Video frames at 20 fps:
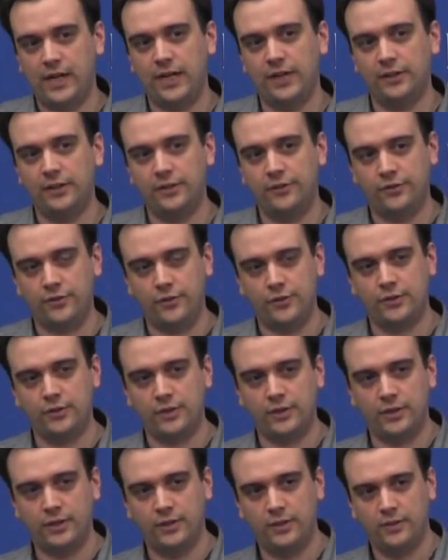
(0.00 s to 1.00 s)
file is
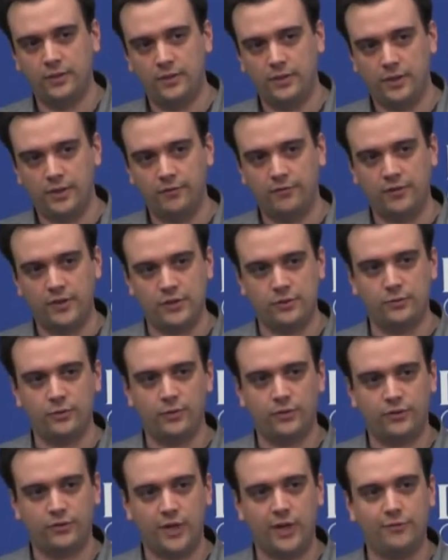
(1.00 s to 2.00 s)
usually a
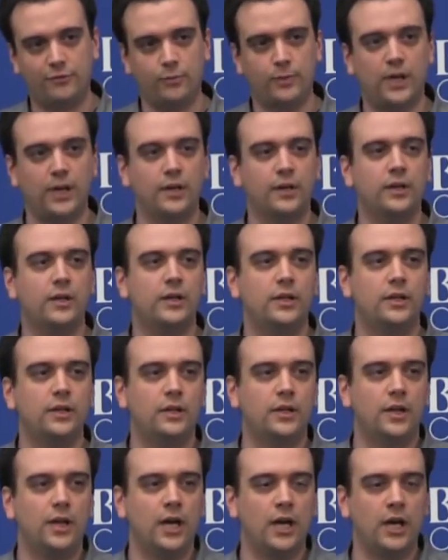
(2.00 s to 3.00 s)
visual software.
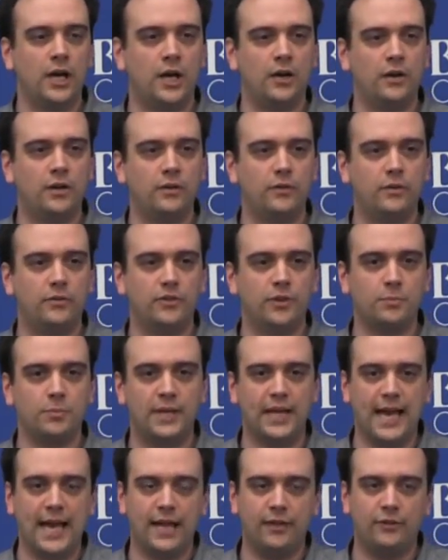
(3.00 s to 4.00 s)
Some
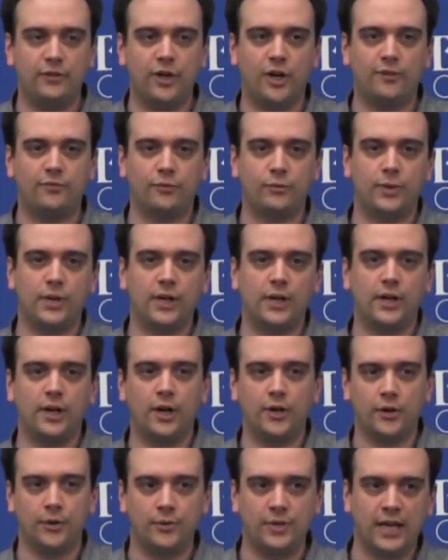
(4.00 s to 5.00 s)
CAD software,
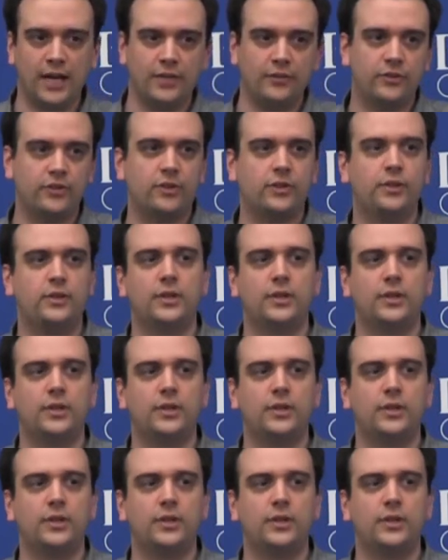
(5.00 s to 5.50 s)
Autodesk.